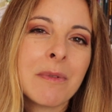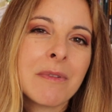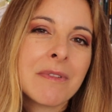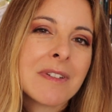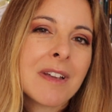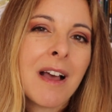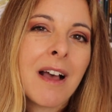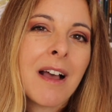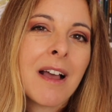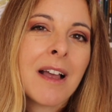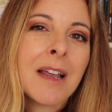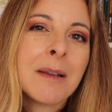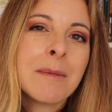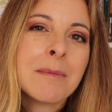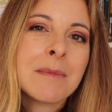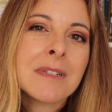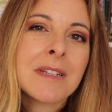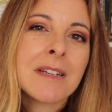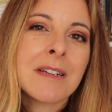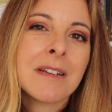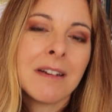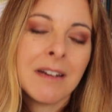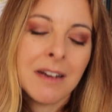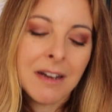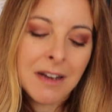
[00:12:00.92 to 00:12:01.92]
times,
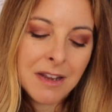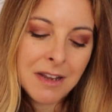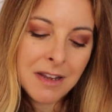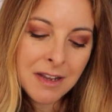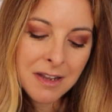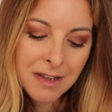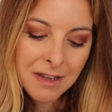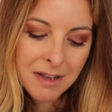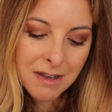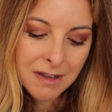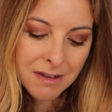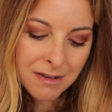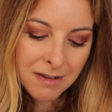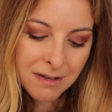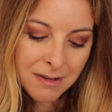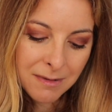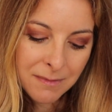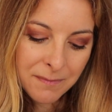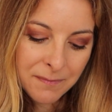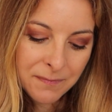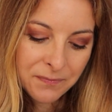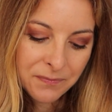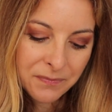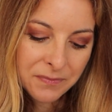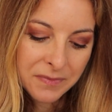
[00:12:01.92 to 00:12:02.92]
and
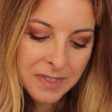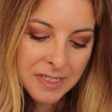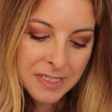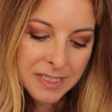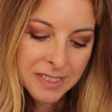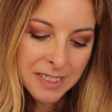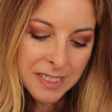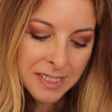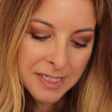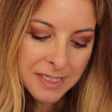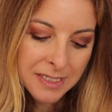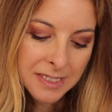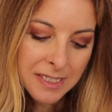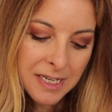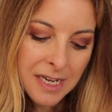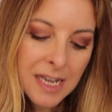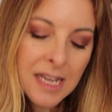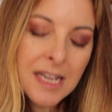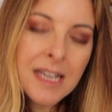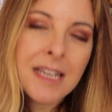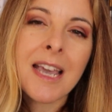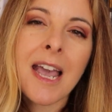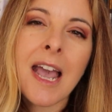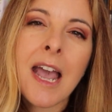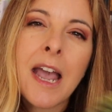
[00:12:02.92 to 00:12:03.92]
this is
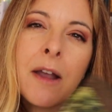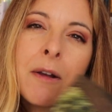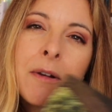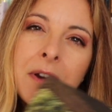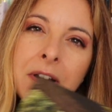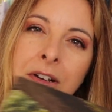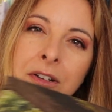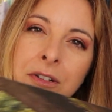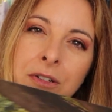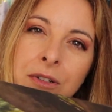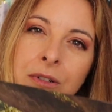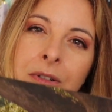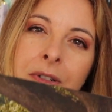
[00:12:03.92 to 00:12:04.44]
a character